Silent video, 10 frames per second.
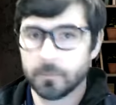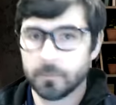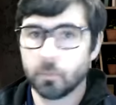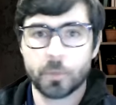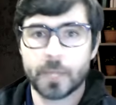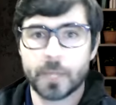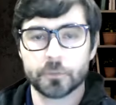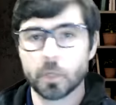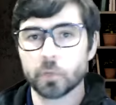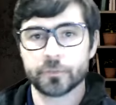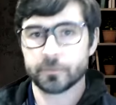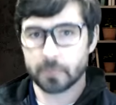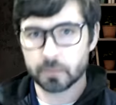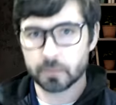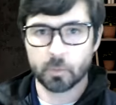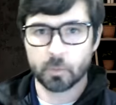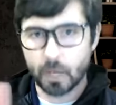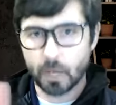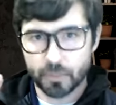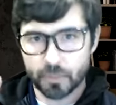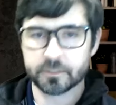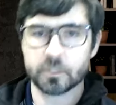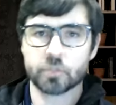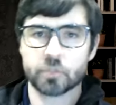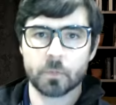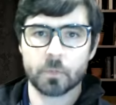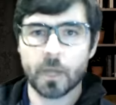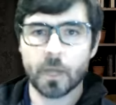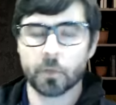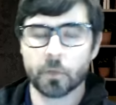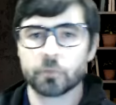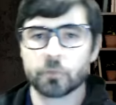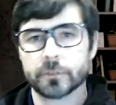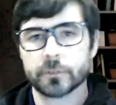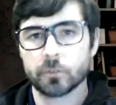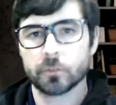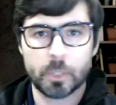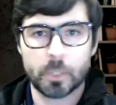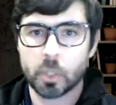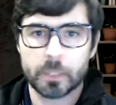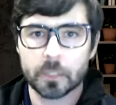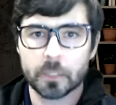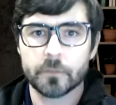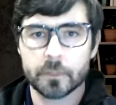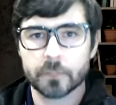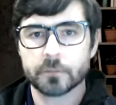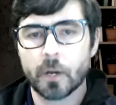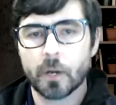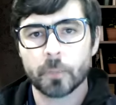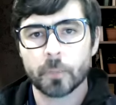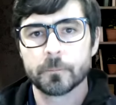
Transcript: without this industry and without those services, we couldn't live in this environment.